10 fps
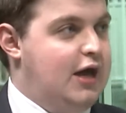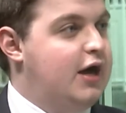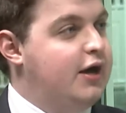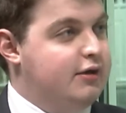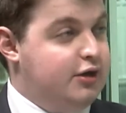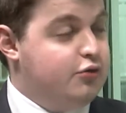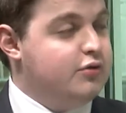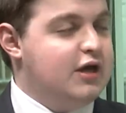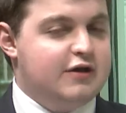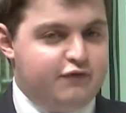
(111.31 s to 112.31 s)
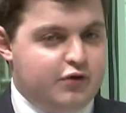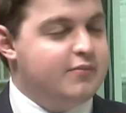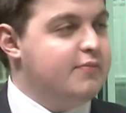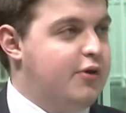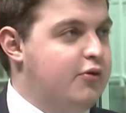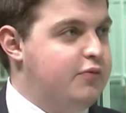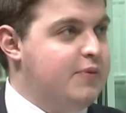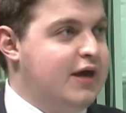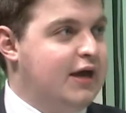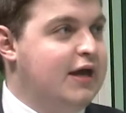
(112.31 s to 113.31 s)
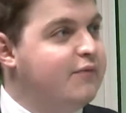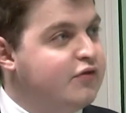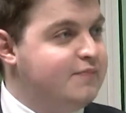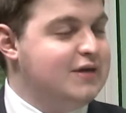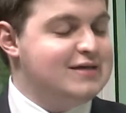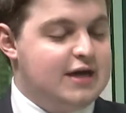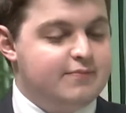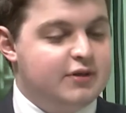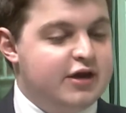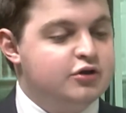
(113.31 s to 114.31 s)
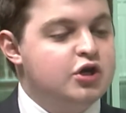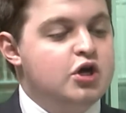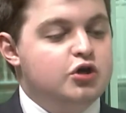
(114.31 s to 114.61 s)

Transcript: Acuna and Freeman both being MVP-type players.